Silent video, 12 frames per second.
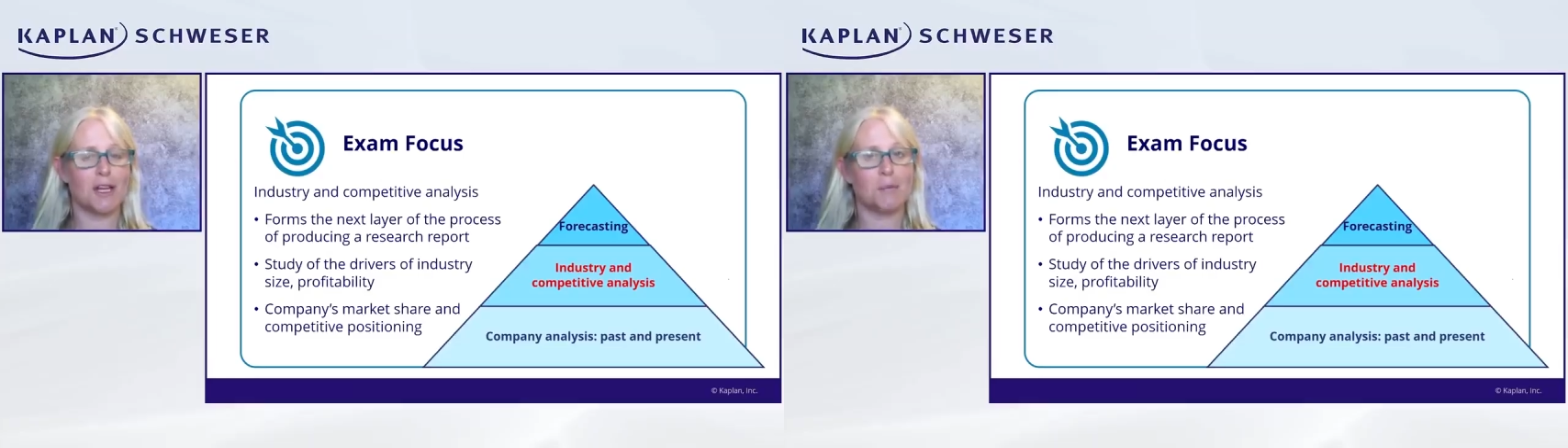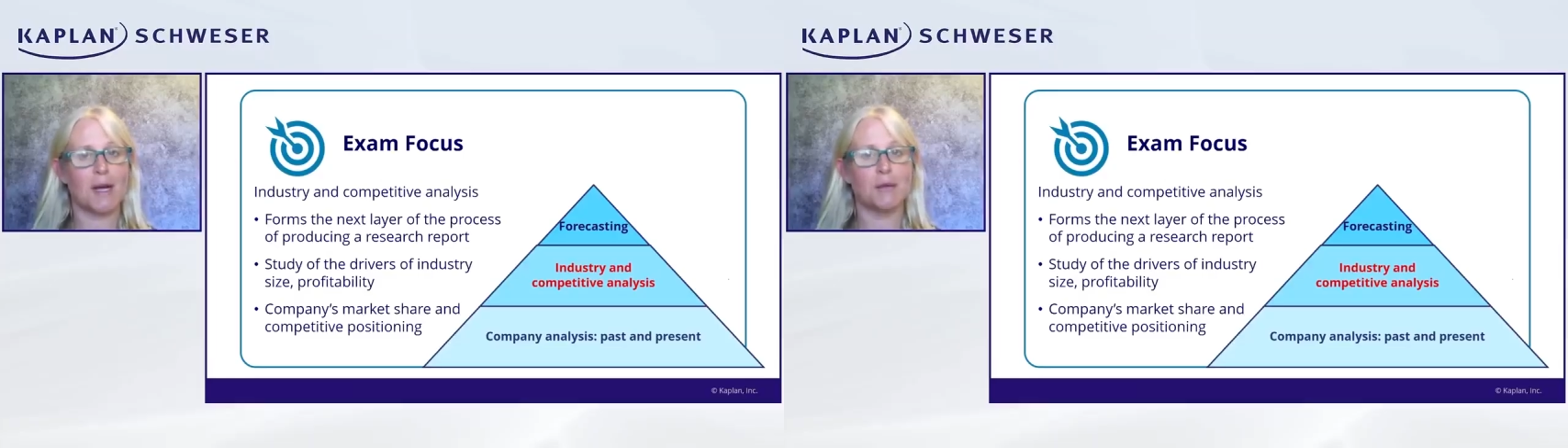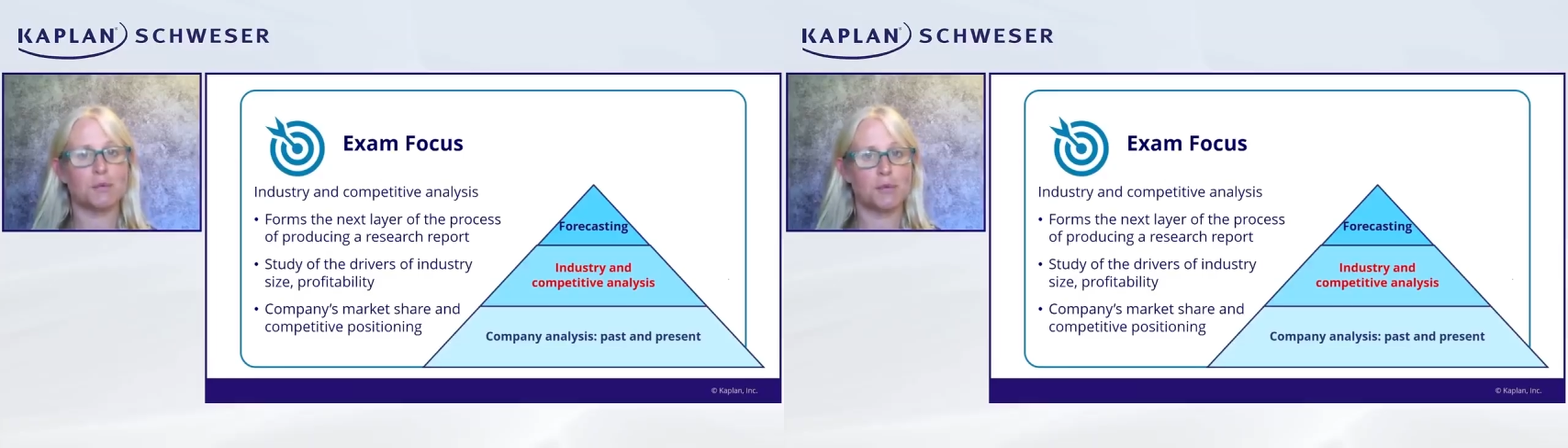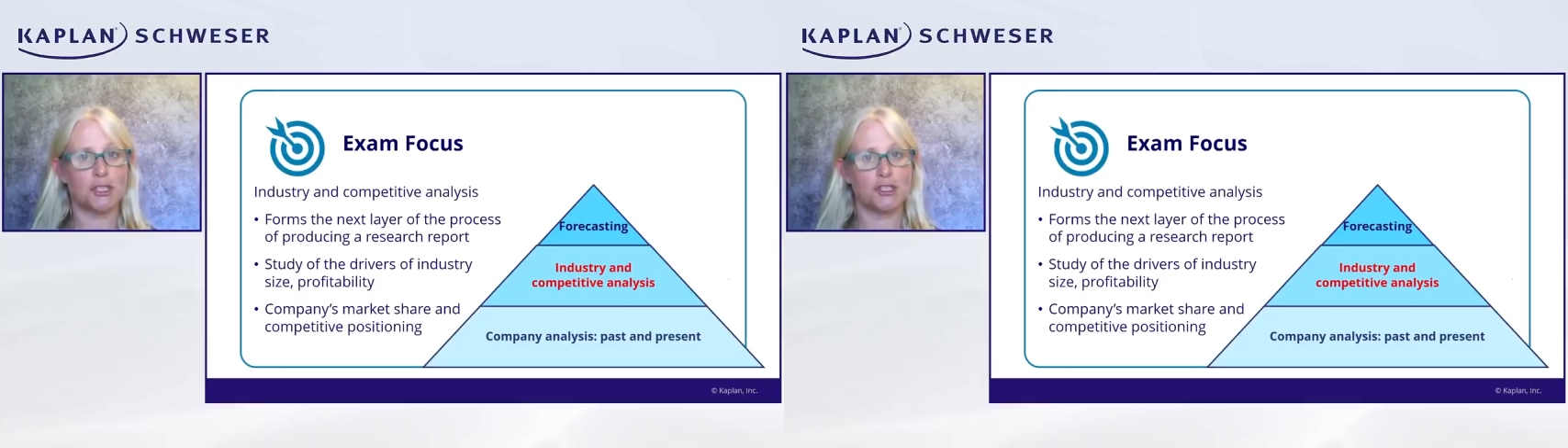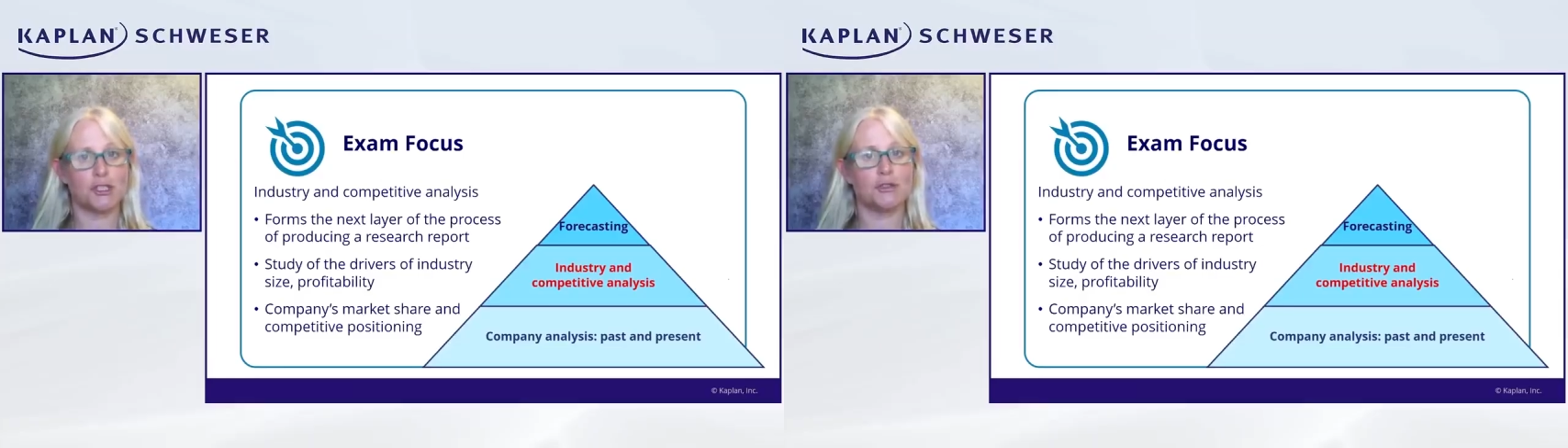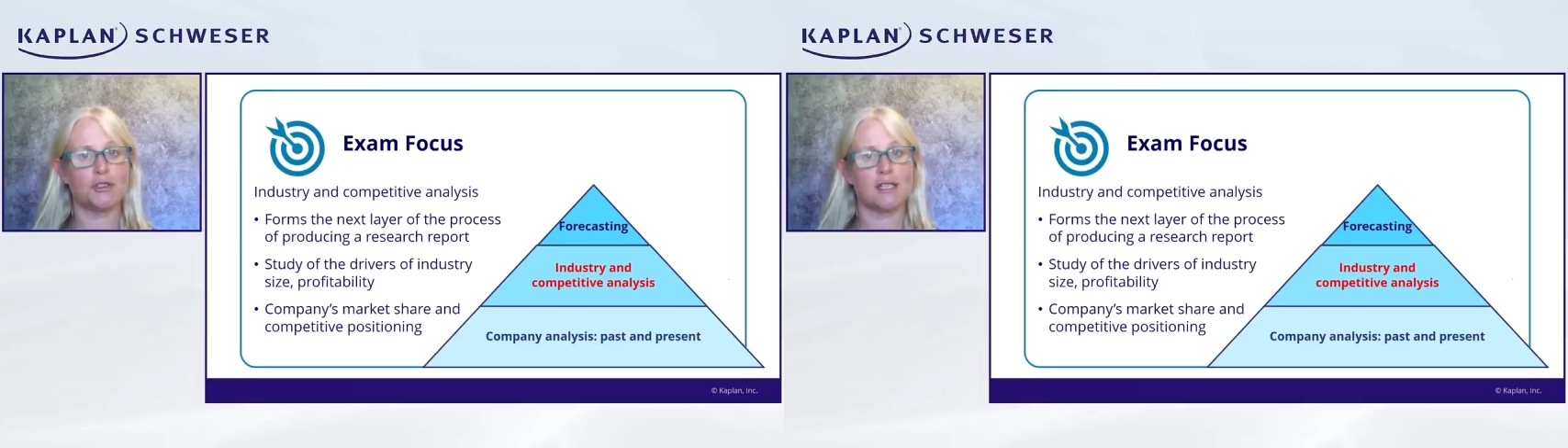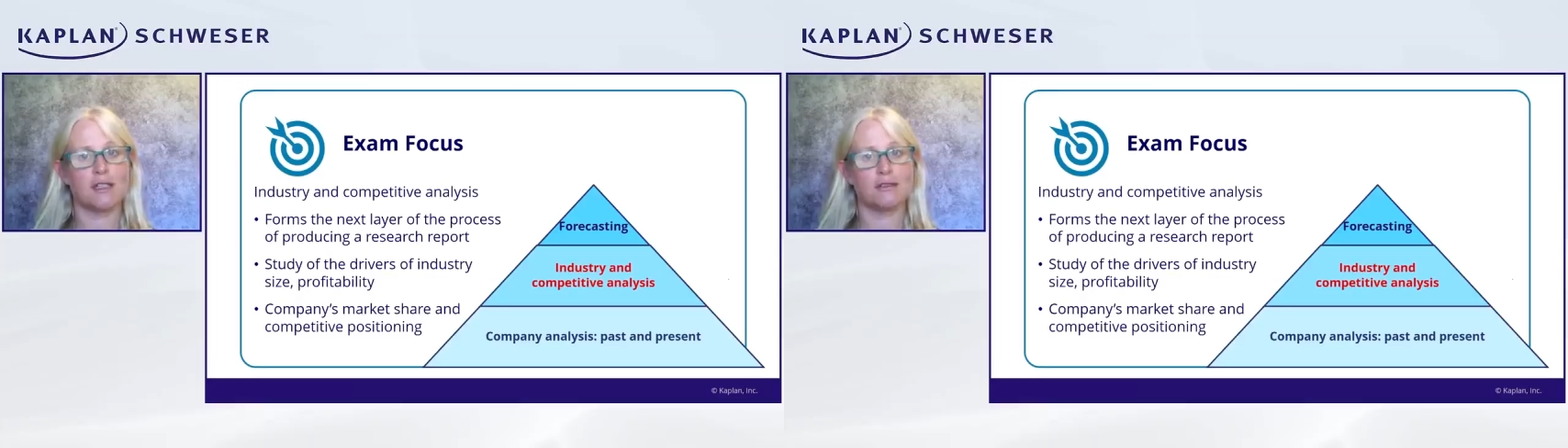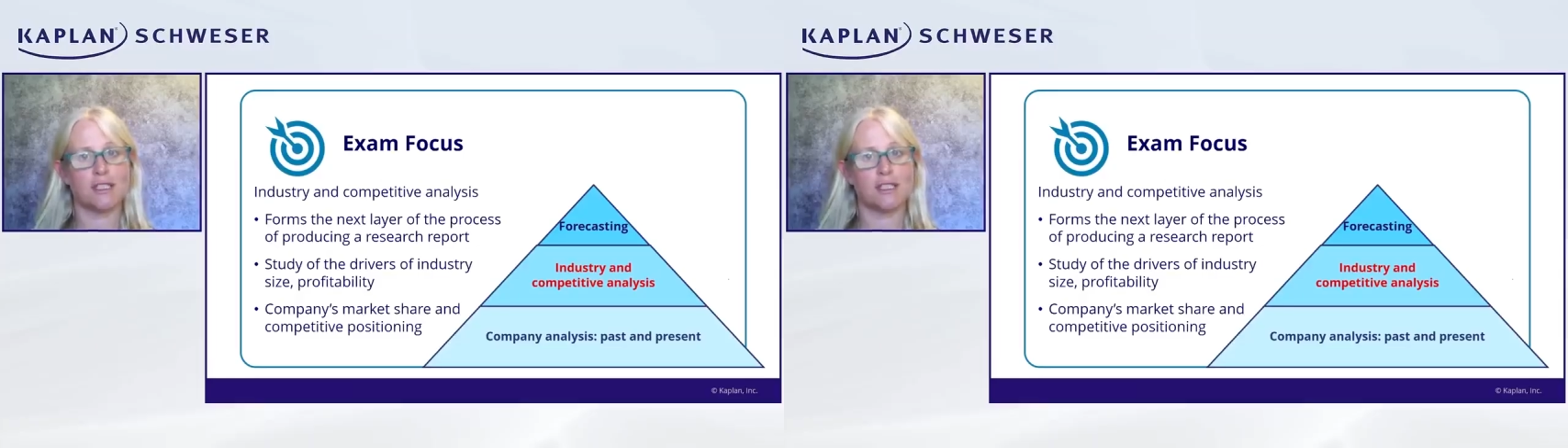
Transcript: about producing a